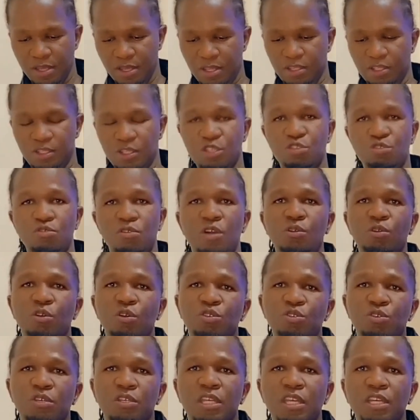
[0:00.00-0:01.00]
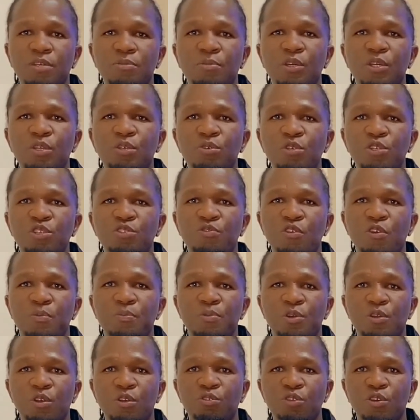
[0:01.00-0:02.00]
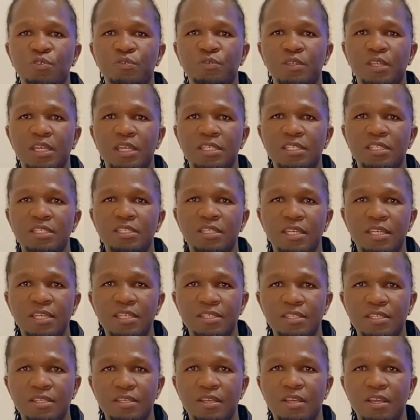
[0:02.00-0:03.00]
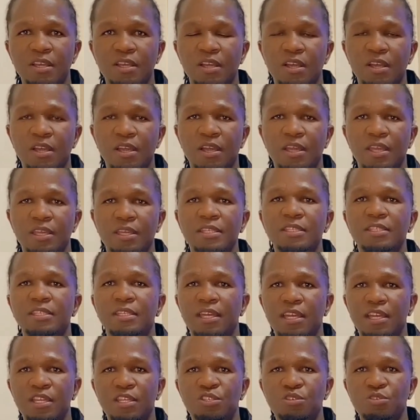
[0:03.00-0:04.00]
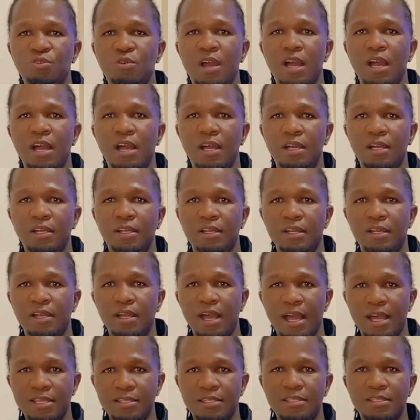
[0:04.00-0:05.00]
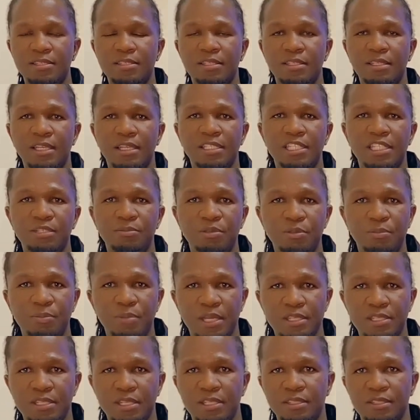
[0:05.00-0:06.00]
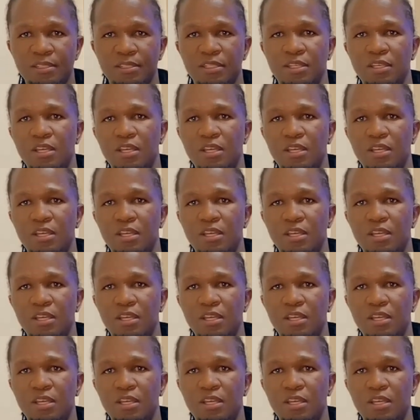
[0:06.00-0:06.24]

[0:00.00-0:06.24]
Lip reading: This one also can be used for a period of 30 days in case you are assisting a TB patient.